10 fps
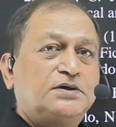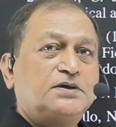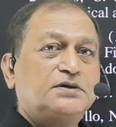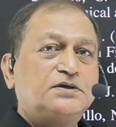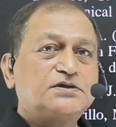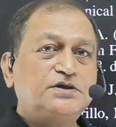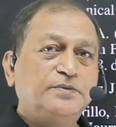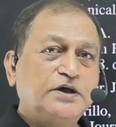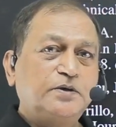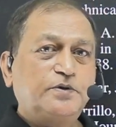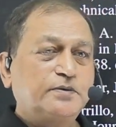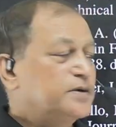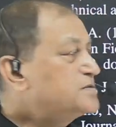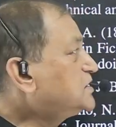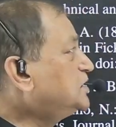The similar
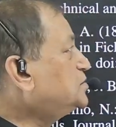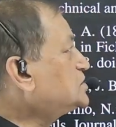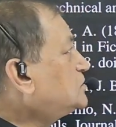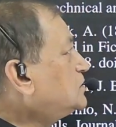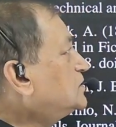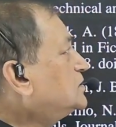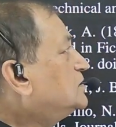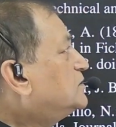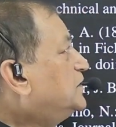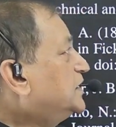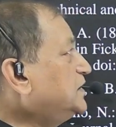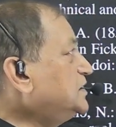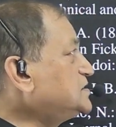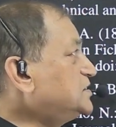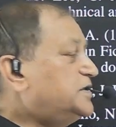problems can be solved very
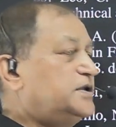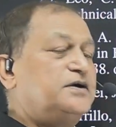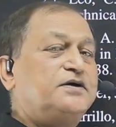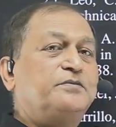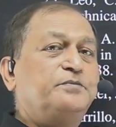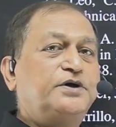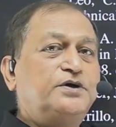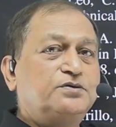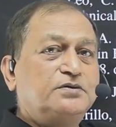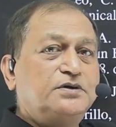easily compared to